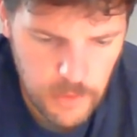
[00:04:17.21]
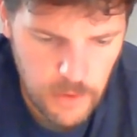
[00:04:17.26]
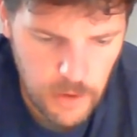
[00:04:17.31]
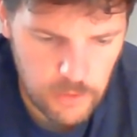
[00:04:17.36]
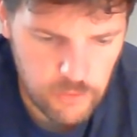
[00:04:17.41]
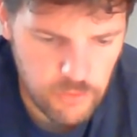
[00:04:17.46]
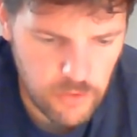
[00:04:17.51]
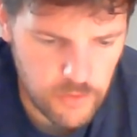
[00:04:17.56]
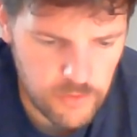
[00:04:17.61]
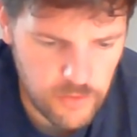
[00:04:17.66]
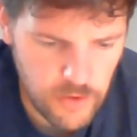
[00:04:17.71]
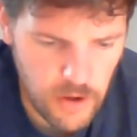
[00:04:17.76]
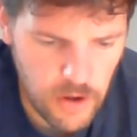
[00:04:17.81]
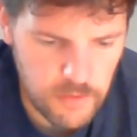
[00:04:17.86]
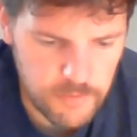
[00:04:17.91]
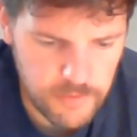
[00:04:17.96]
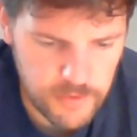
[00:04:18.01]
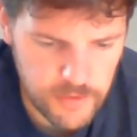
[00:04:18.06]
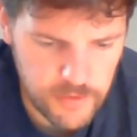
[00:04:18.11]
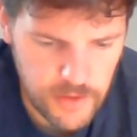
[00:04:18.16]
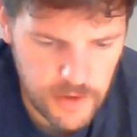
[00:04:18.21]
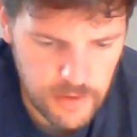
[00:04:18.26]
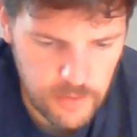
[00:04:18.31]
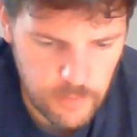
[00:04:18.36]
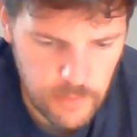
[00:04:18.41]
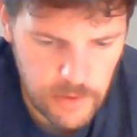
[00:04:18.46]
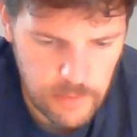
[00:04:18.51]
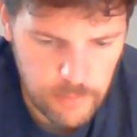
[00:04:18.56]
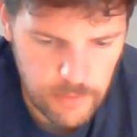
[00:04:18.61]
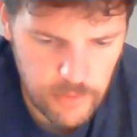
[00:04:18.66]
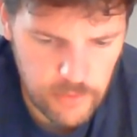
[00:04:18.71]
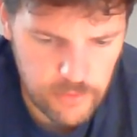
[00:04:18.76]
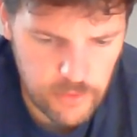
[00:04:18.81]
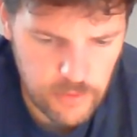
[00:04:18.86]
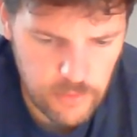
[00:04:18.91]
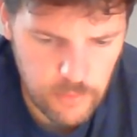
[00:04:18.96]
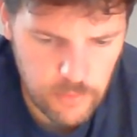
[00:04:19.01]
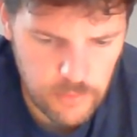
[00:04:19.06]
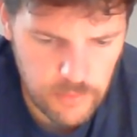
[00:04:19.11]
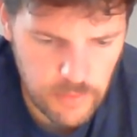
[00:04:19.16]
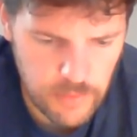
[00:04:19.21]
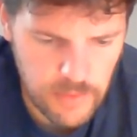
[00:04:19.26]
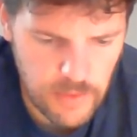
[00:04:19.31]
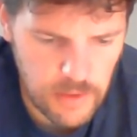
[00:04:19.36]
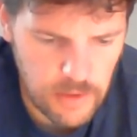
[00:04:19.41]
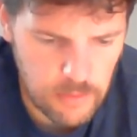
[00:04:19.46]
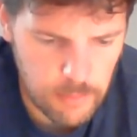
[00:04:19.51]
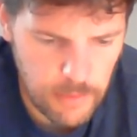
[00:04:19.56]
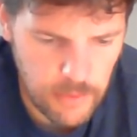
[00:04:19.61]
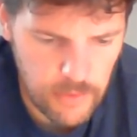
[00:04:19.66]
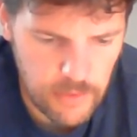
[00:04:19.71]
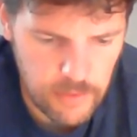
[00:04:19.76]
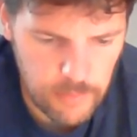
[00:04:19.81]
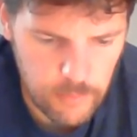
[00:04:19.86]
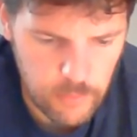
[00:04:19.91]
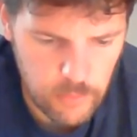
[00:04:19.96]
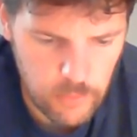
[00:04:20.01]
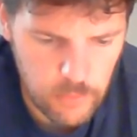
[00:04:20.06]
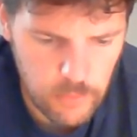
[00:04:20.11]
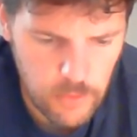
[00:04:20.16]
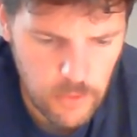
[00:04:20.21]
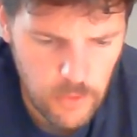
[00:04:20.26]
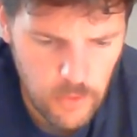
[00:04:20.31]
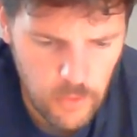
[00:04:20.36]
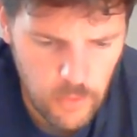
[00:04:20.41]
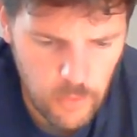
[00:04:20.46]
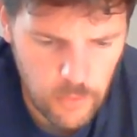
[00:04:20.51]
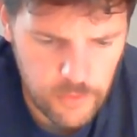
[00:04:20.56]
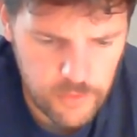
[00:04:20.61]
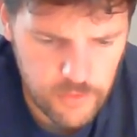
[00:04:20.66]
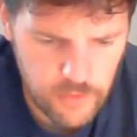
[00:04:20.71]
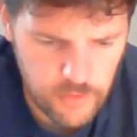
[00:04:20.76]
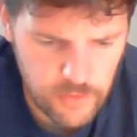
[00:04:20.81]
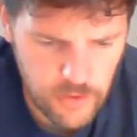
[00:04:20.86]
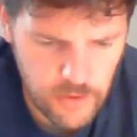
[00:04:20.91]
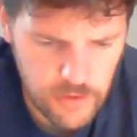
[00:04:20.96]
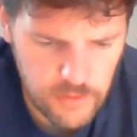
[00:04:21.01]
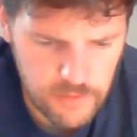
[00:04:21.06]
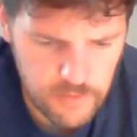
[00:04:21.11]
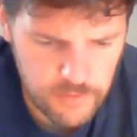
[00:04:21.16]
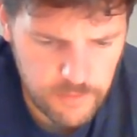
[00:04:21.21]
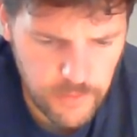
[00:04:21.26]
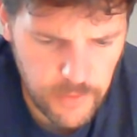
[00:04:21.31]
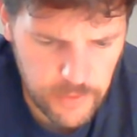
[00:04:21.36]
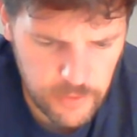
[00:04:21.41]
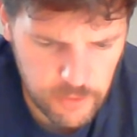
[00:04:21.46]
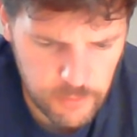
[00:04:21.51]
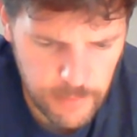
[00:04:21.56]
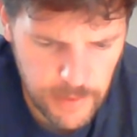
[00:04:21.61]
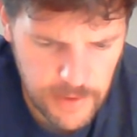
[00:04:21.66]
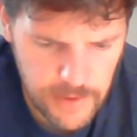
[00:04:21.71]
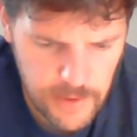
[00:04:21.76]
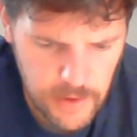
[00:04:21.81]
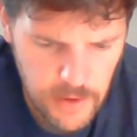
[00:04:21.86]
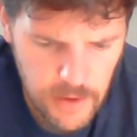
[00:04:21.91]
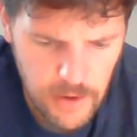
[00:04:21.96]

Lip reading: I try to huff his scent away because I don't want to think about him or his desire to fight Smay.